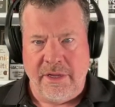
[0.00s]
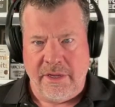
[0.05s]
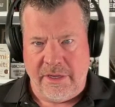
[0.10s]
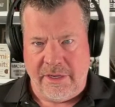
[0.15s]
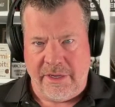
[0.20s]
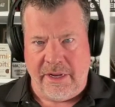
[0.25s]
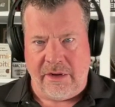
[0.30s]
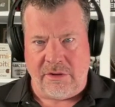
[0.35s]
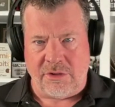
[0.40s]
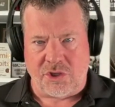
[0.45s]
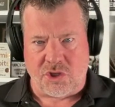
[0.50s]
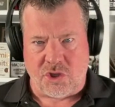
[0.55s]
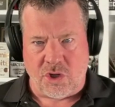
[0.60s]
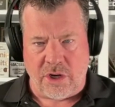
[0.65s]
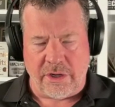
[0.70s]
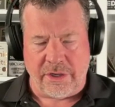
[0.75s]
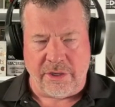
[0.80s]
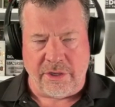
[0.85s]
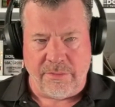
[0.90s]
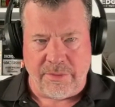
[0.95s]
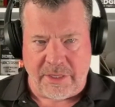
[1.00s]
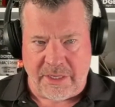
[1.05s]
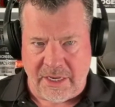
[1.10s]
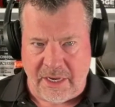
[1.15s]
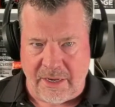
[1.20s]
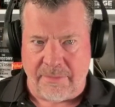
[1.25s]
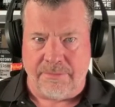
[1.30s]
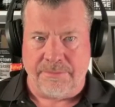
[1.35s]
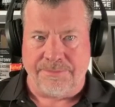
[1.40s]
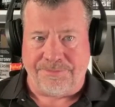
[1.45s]
and how strong you
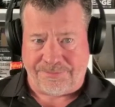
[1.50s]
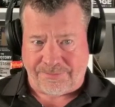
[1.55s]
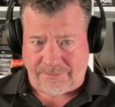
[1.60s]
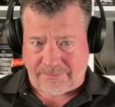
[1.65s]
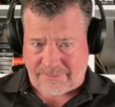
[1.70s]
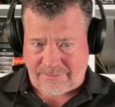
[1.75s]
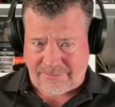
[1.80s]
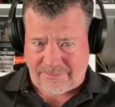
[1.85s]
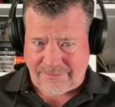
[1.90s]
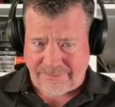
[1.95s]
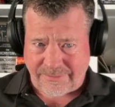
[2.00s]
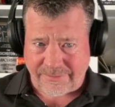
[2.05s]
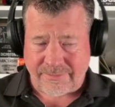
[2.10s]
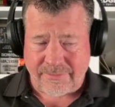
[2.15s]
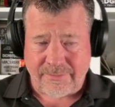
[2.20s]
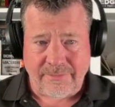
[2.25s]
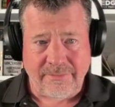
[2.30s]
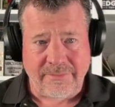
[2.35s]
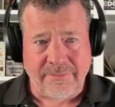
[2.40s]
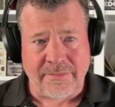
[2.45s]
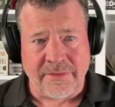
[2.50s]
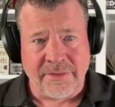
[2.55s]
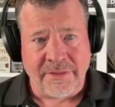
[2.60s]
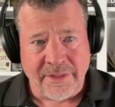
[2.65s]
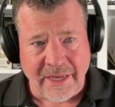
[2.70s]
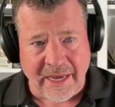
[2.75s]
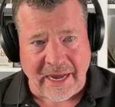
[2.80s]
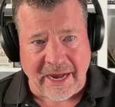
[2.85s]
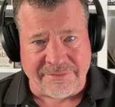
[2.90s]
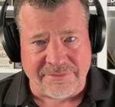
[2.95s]
become
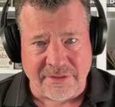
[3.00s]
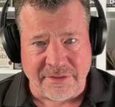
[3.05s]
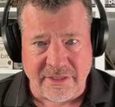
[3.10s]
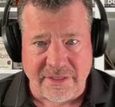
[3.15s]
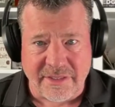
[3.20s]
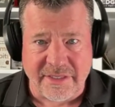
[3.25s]
after the